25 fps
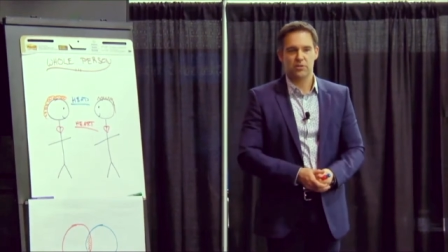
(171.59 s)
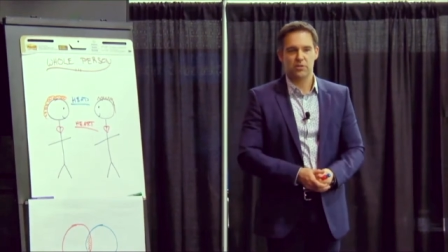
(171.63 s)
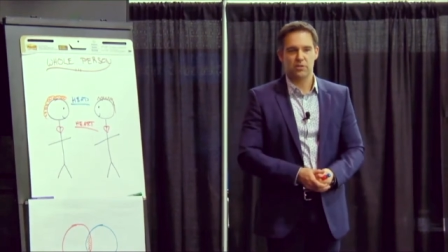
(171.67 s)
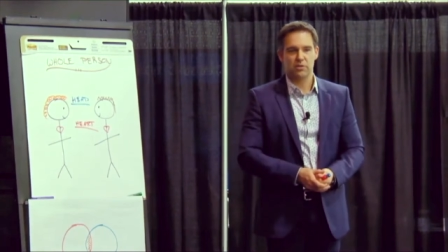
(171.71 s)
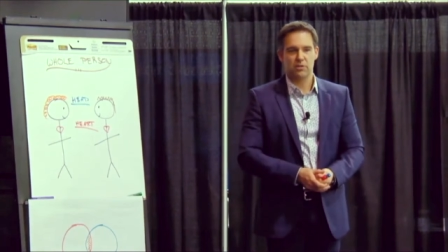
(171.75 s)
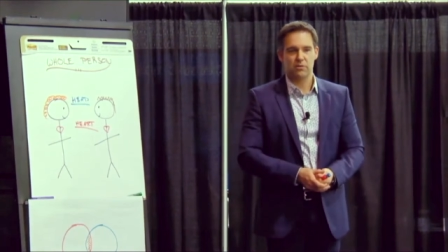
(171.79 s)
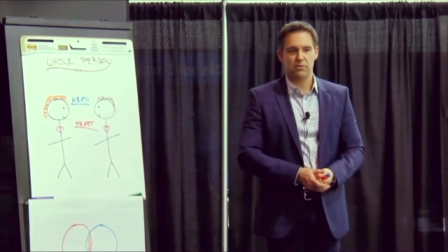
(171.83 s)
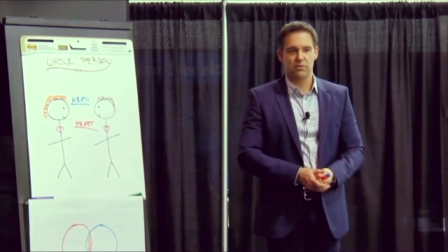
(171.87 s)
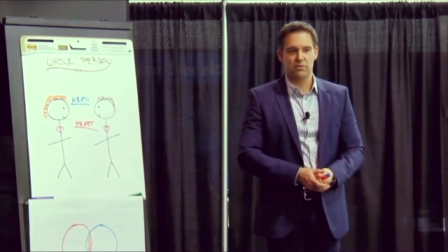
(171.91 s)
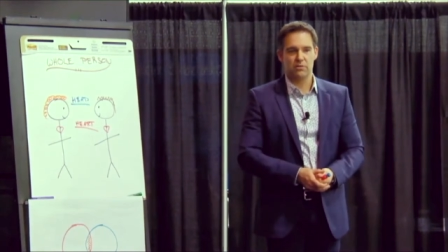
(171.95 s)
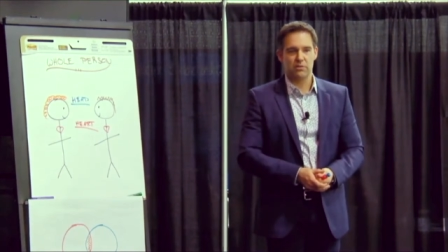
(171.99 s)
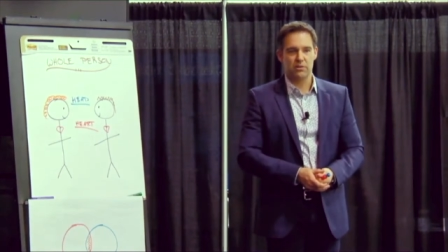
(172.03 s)

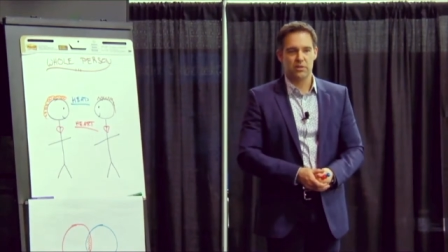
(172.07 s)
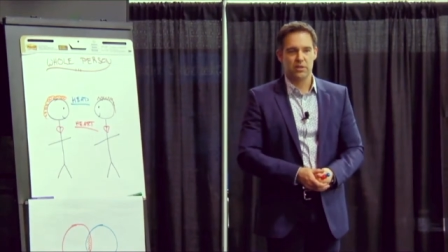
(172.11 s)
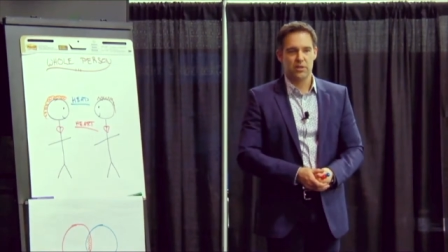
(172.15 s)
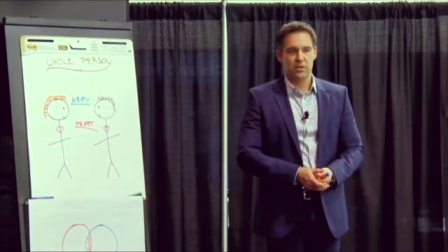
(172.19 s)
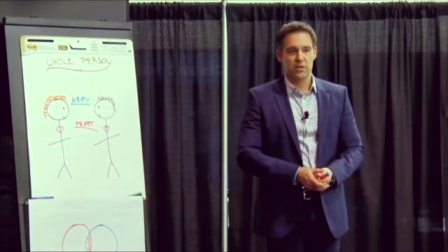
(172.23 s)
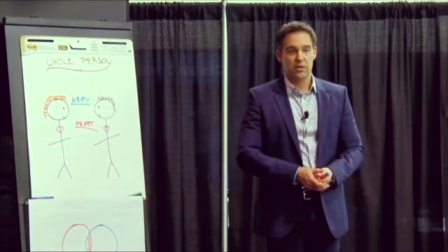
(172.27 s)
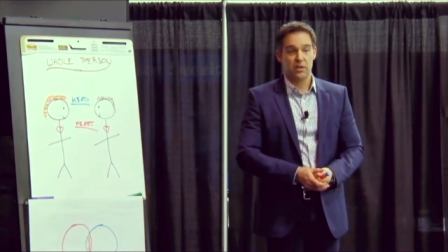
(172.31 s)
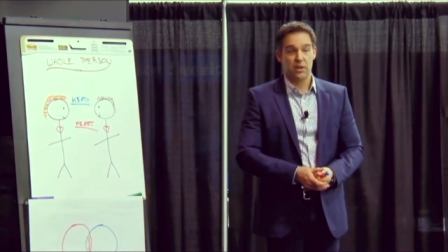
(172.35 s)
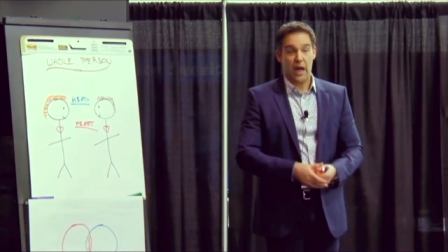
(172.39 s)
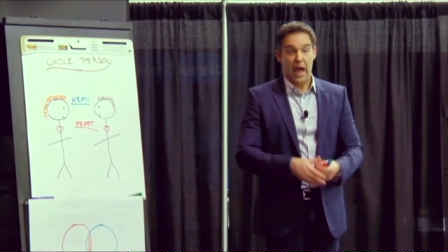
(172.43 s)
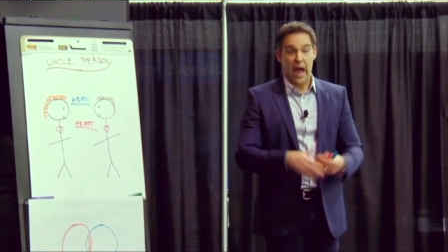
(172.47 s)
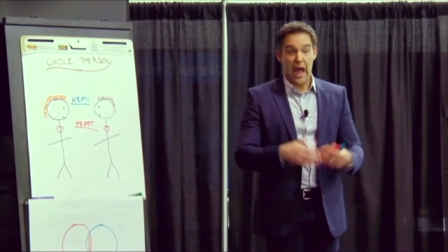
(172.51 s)
So
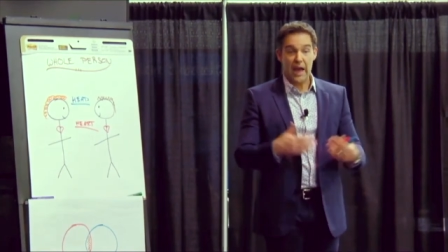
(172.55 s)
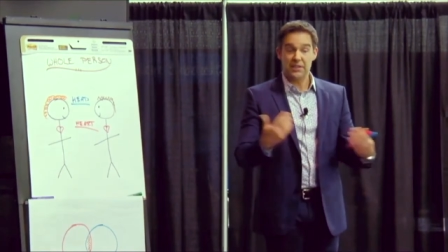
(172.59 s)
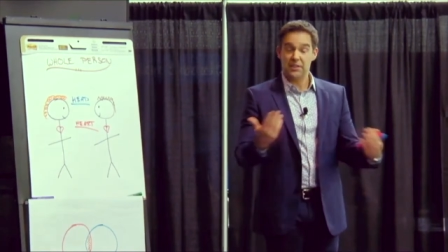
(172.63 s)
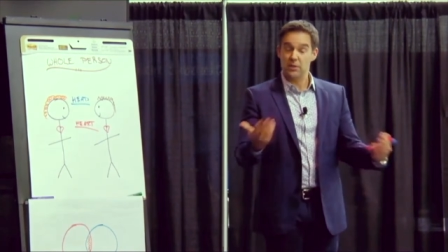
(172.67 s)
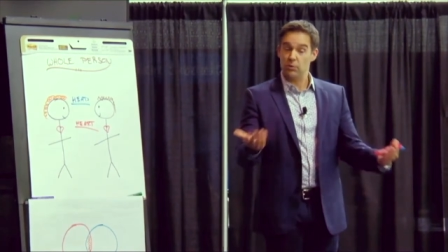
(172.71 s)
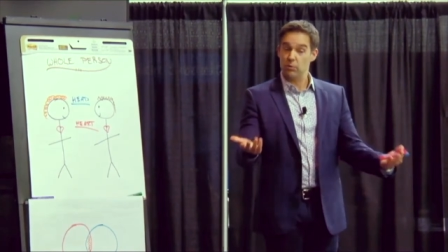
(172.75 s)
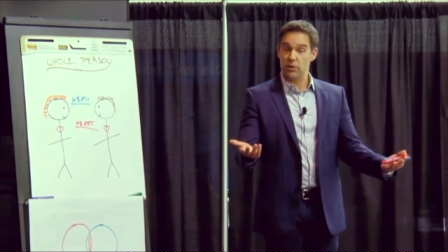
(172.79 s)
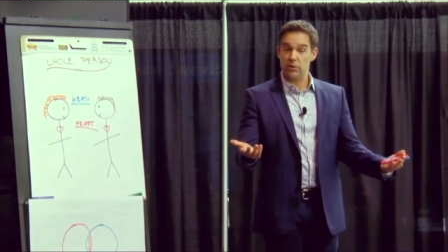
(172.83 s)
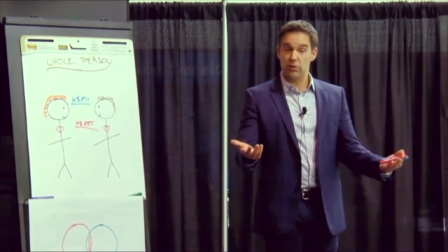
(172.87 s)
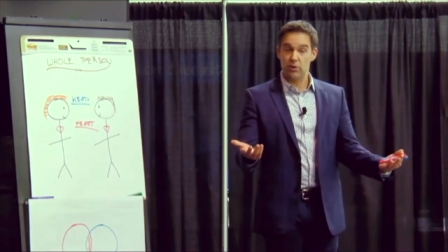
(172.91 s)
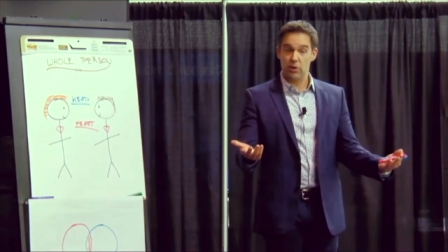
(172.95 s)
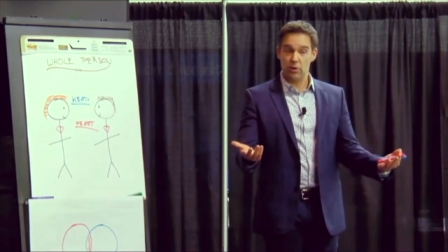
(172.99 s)

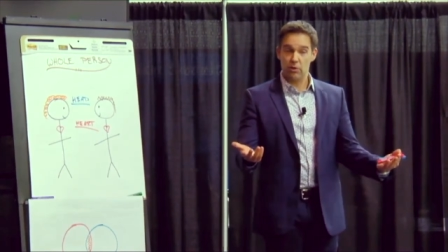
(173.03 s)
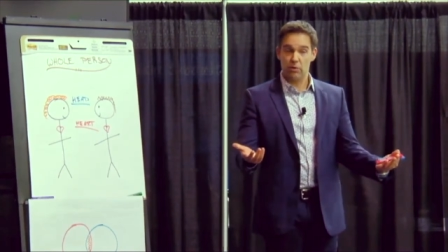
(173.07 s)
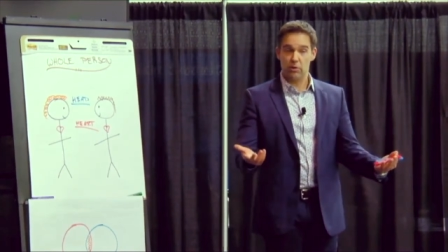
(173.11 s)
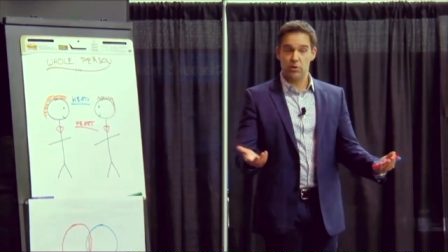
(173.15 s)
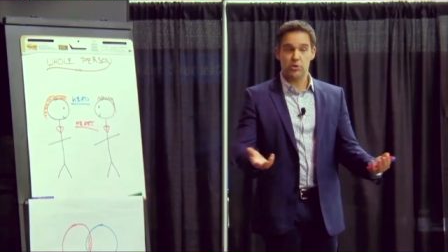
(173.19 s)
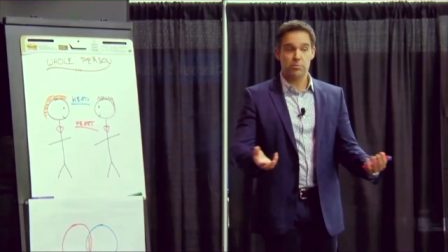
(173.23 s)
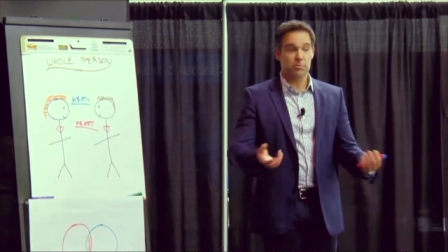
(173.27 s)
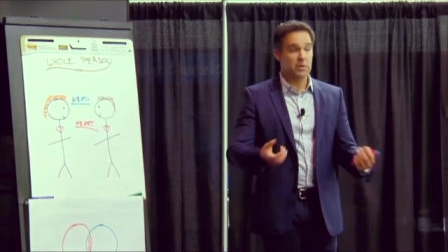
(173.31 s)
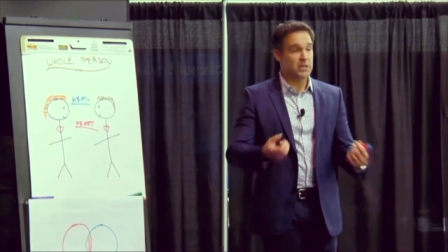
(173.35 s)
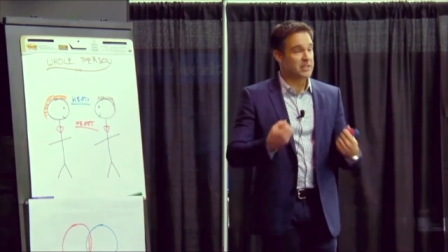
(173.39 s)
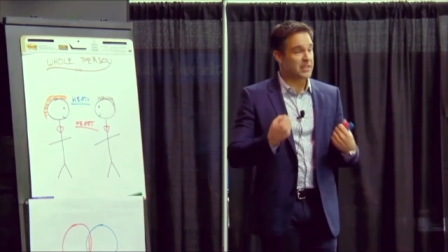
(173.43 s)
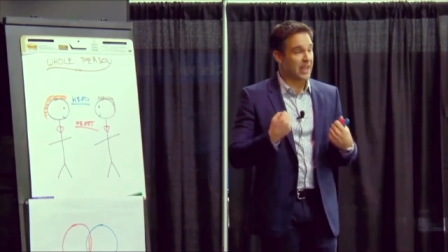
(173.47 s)
acting with
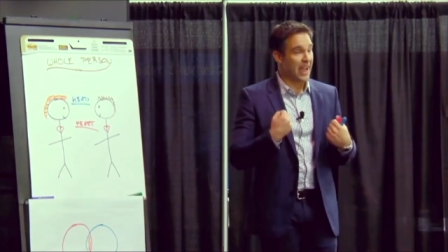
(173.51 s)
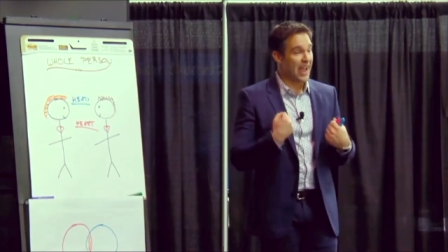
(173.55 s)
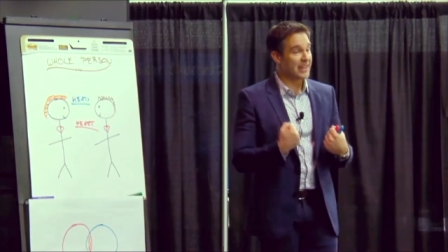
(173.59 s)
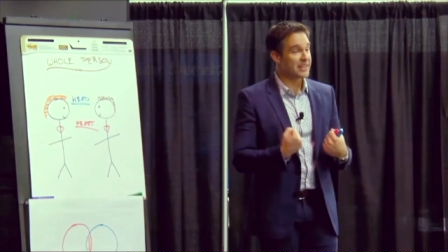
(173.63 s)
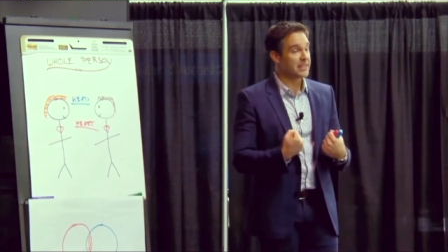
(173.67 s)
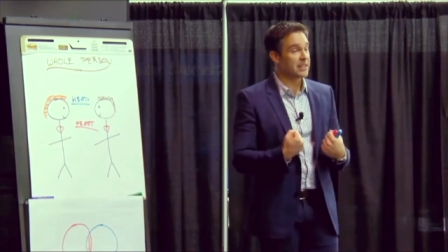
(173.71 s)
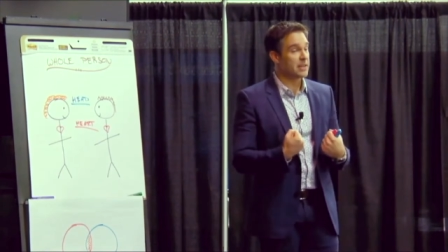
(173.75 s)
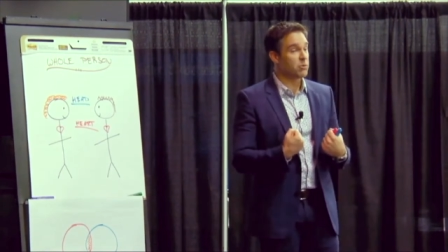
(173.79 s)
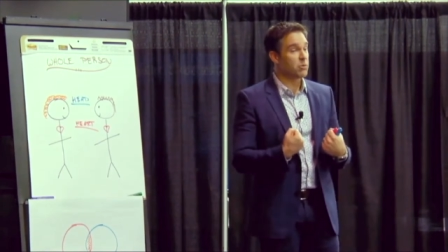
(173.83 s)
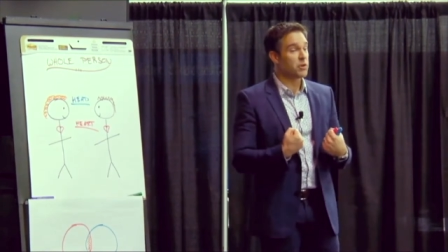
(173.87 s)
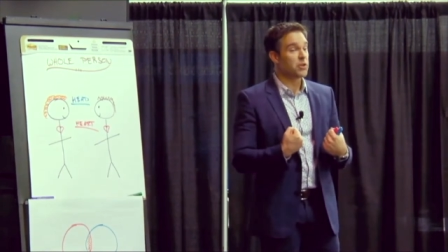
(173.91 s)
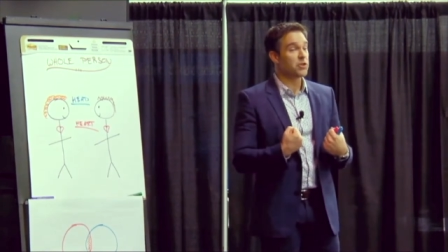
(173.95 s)
courage means
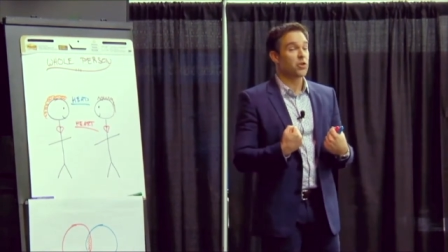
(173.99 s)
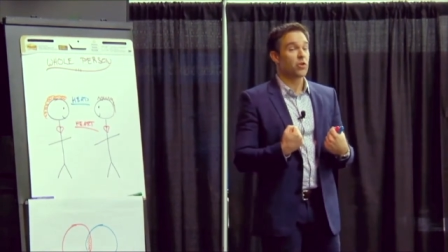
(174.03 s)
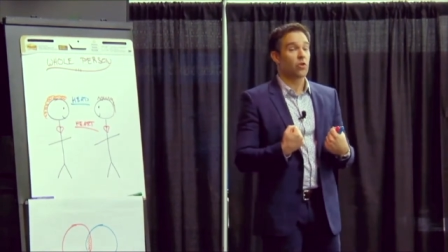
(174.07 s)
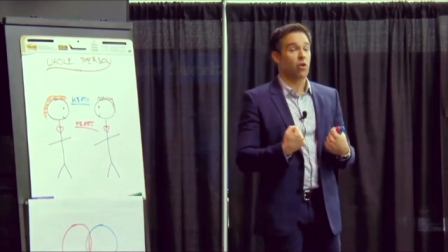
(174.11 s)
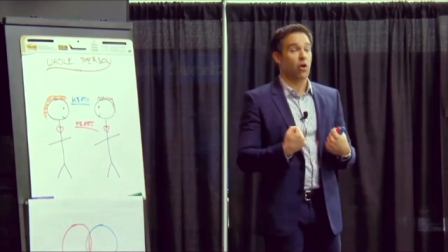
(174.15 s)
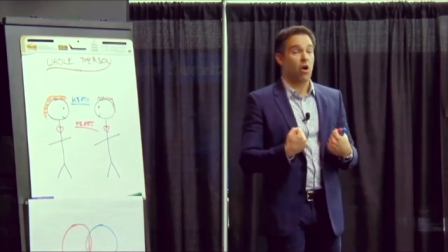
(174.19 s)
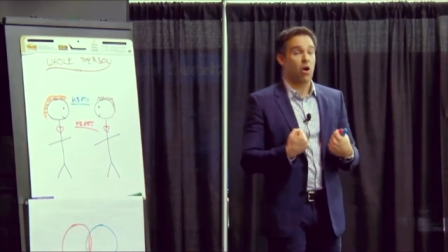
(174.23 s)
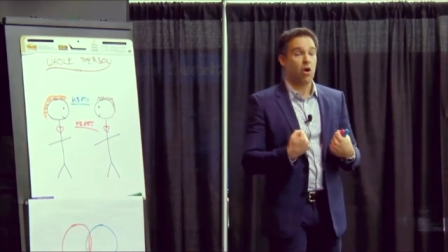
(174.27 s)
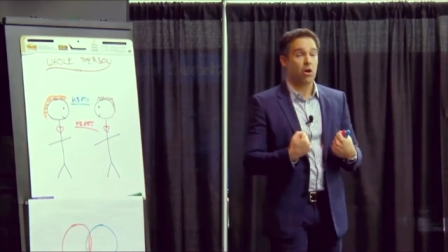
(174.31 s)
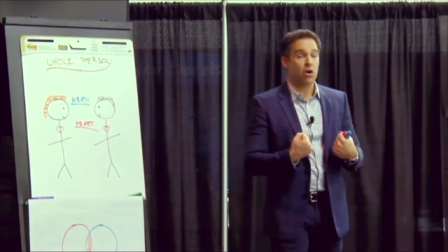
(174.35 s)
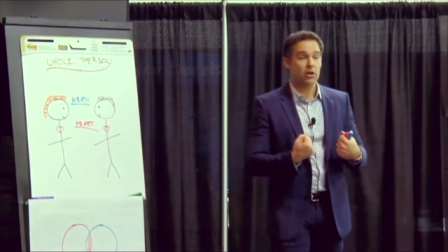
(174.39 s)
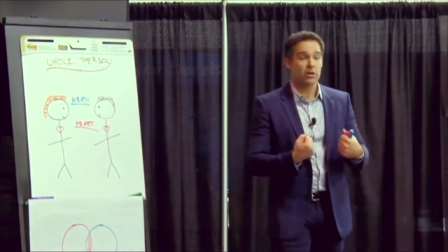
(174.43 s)
acting with
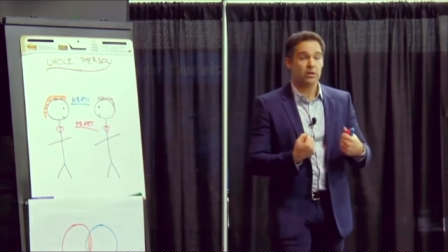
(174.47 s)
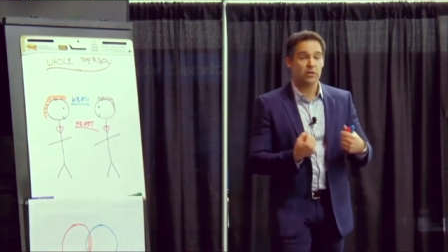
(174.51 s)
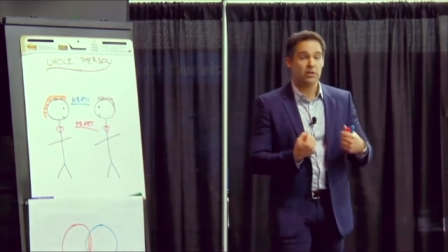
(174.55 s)
your